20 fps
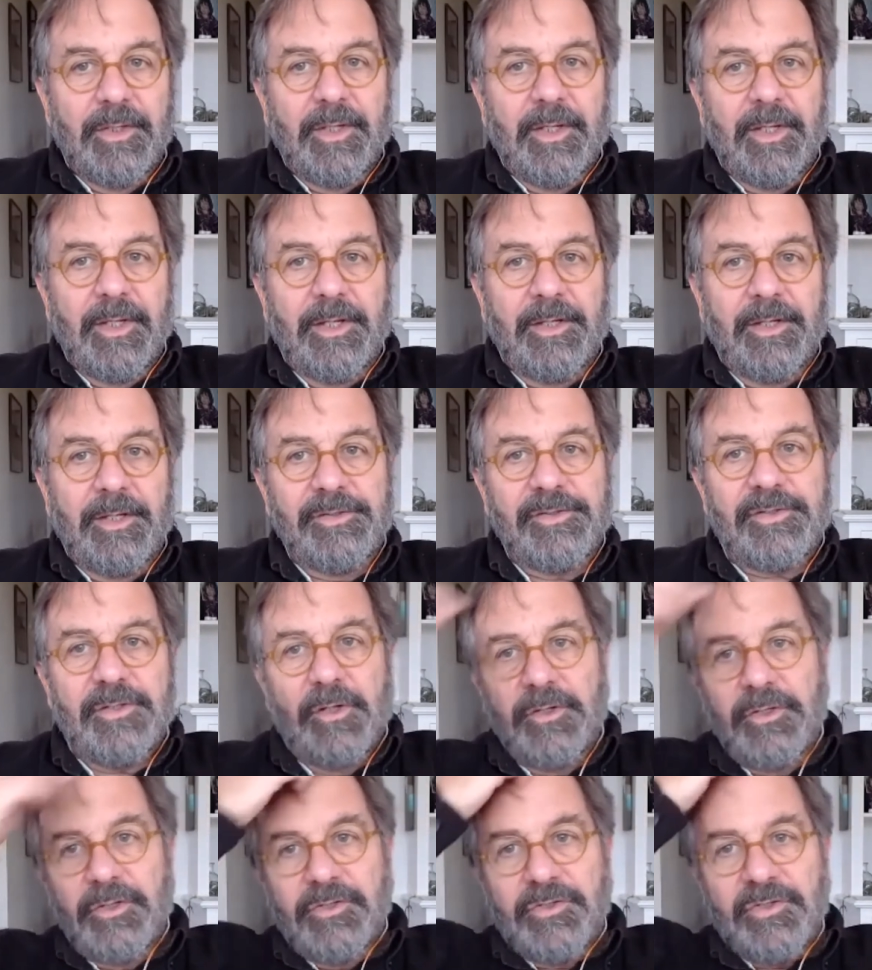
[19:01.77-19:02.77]
And so
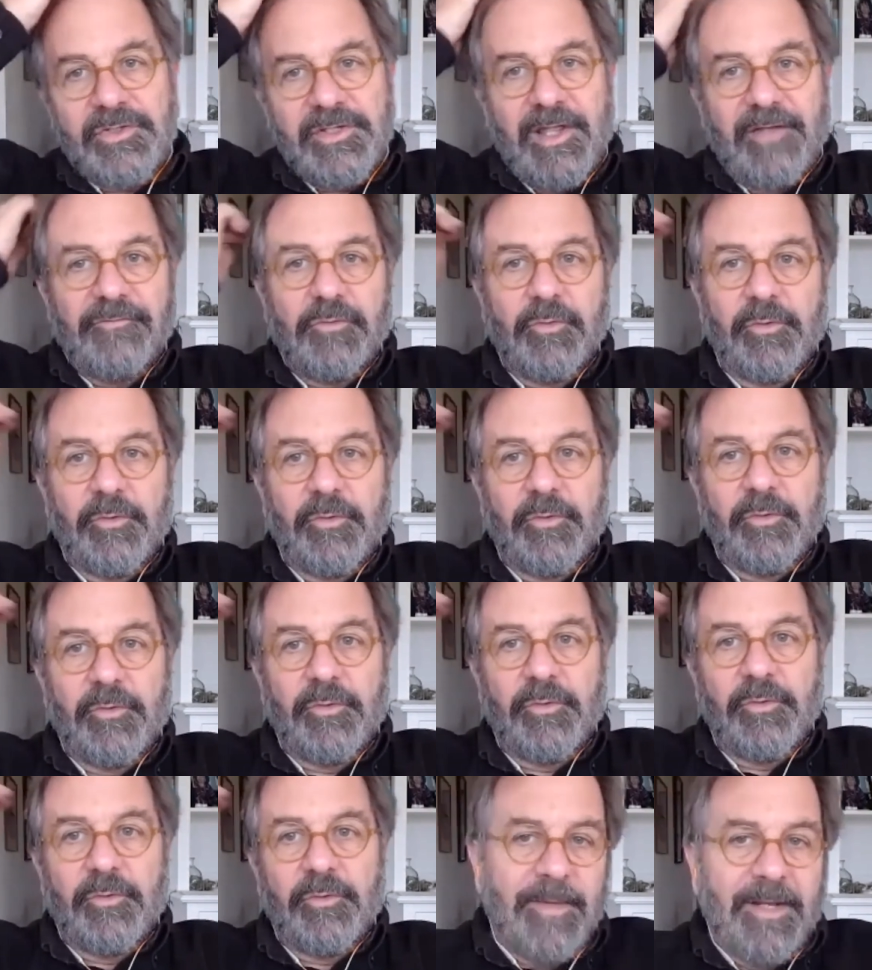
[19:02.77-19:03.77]
you just have to
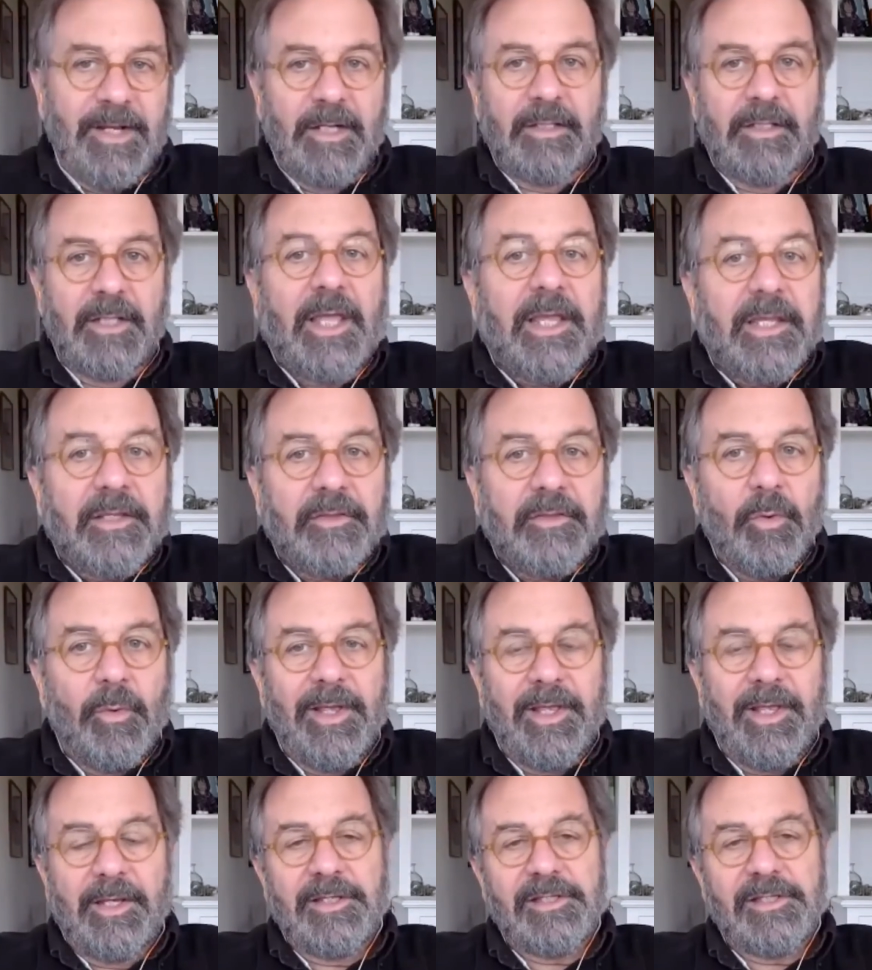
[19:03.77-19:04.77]
accept it. You may not like the
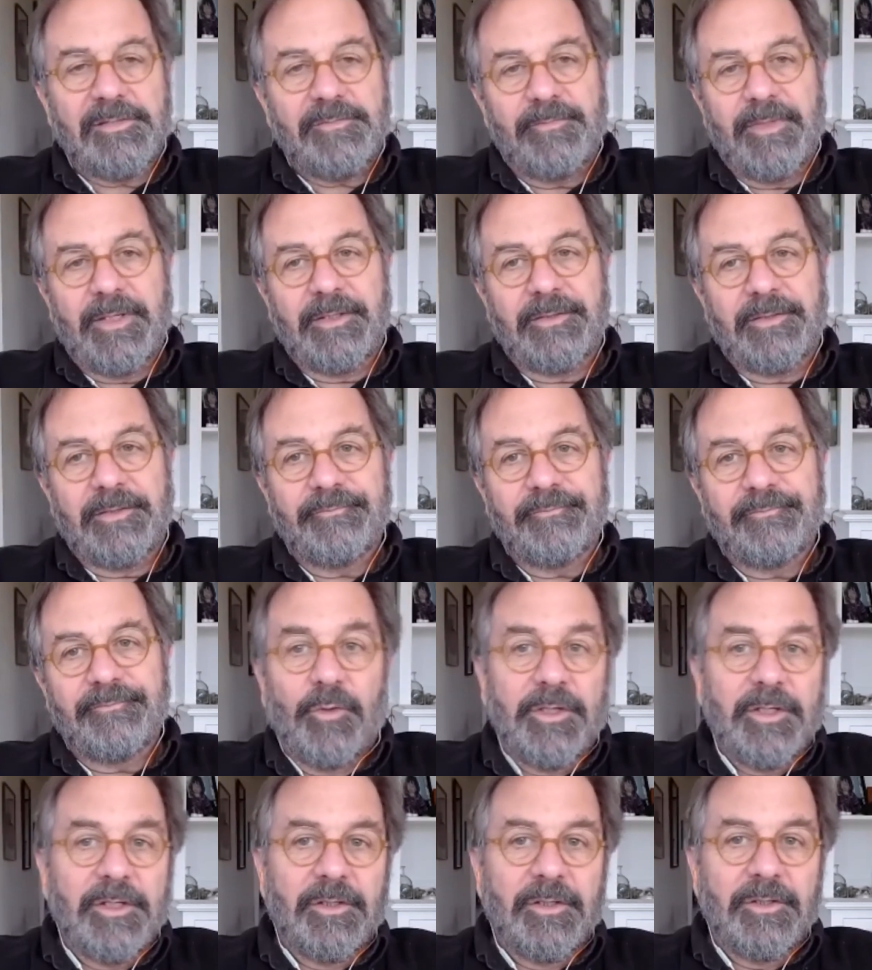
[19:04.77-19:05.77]
way it is, but what
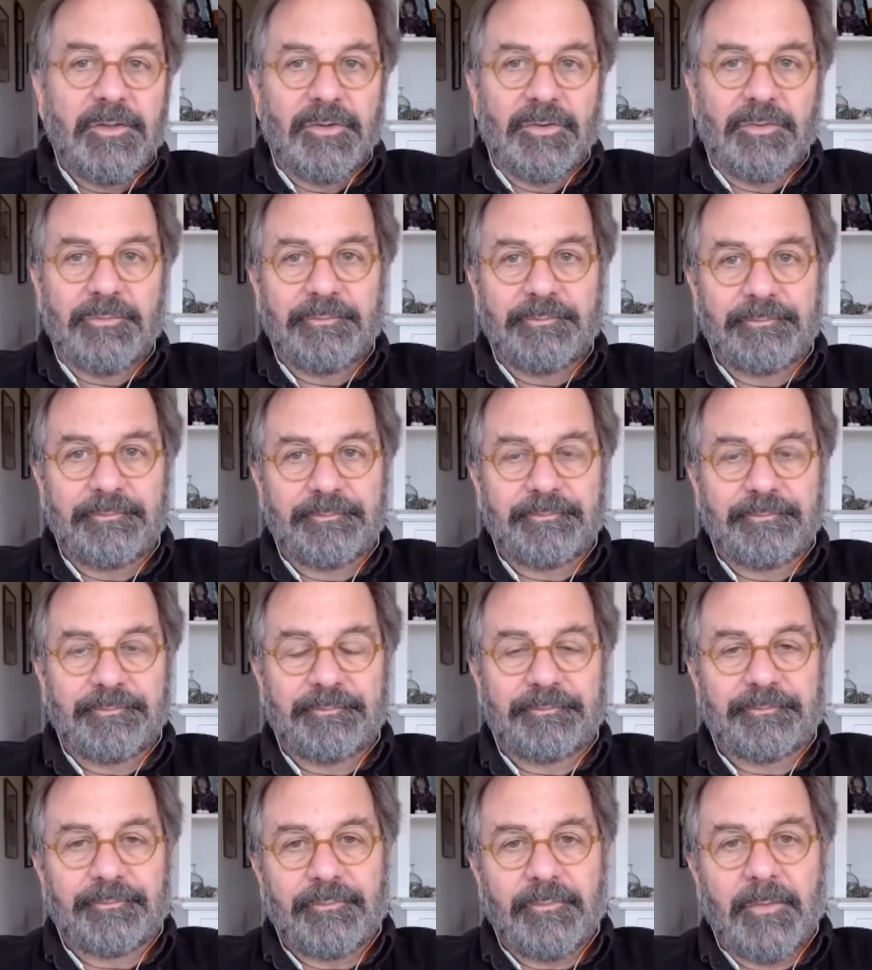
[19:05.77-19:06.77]
are you going to do?
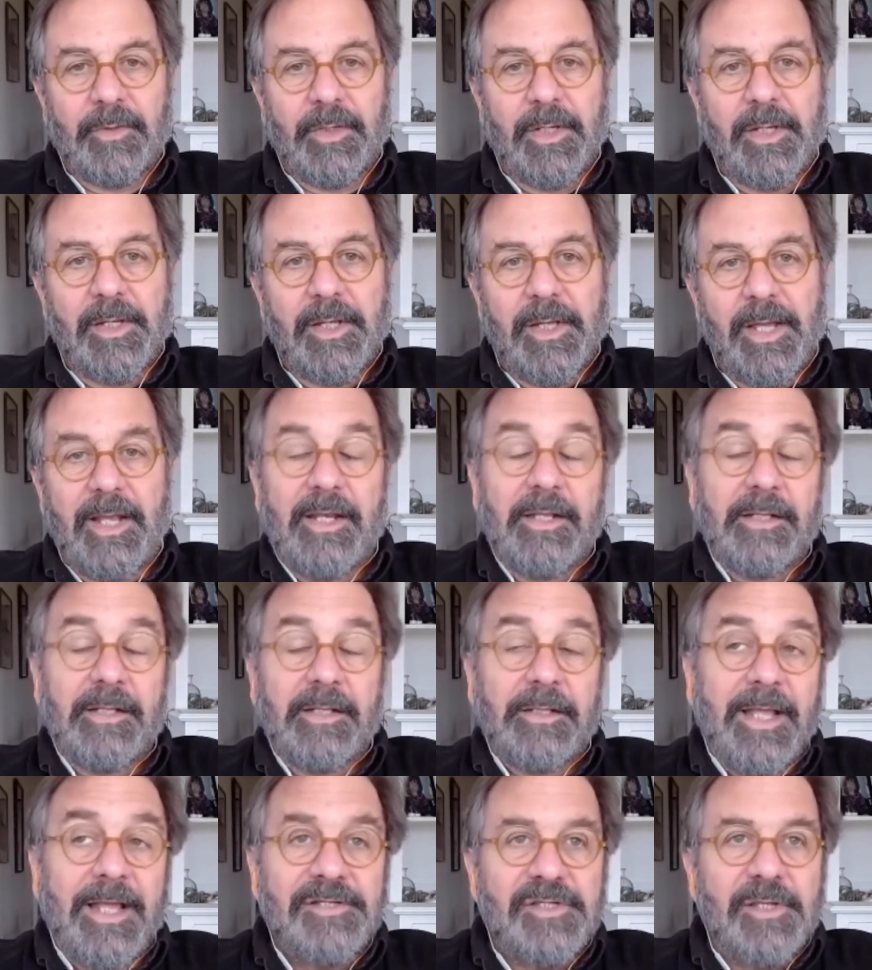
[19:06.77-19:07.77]
And it
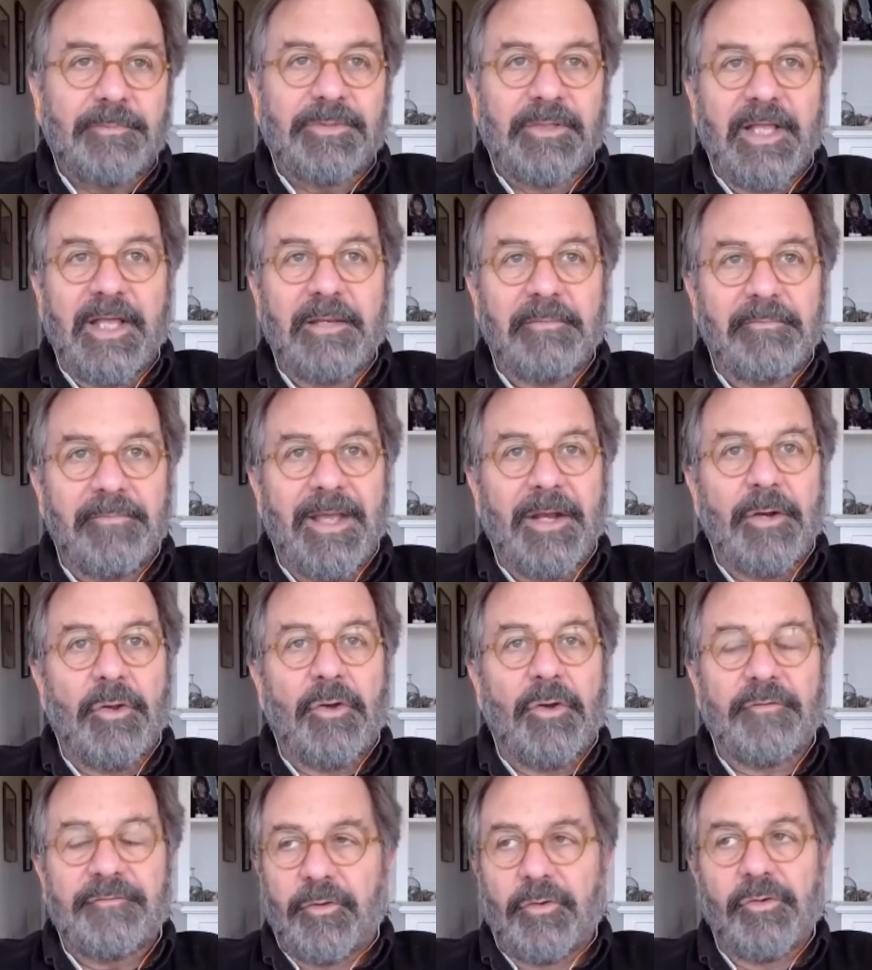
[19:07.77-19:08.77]
ends up letting men
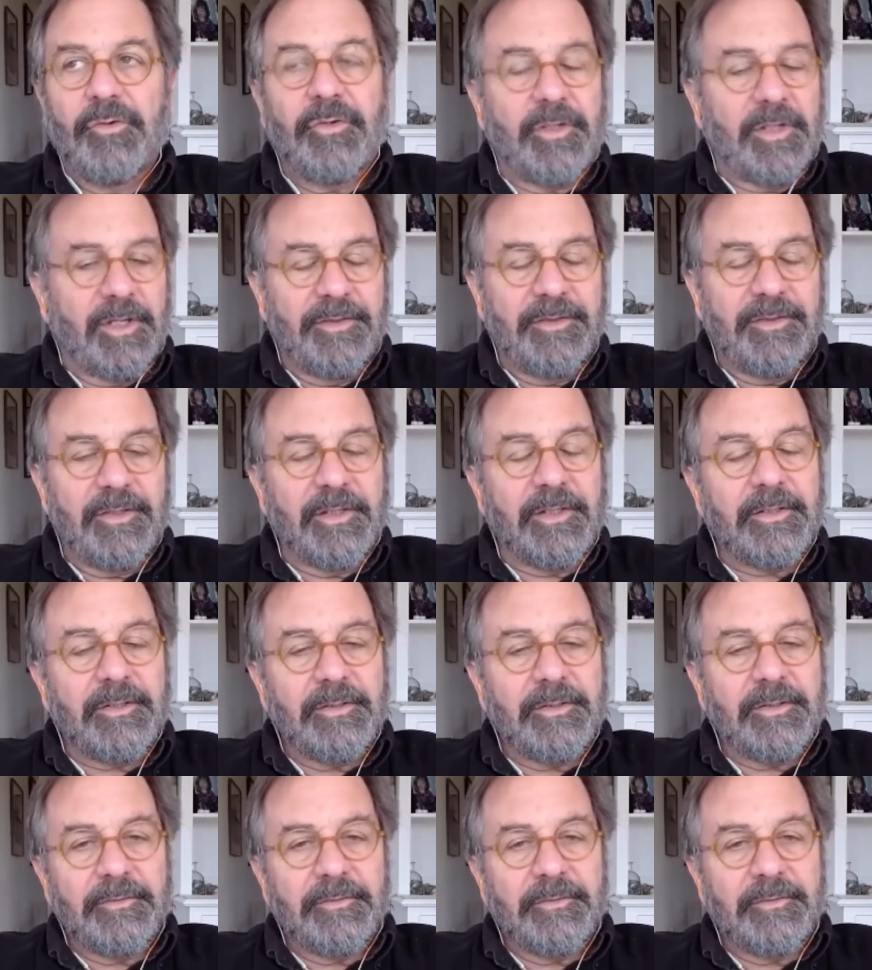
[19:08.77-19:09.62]
off the hook, I think.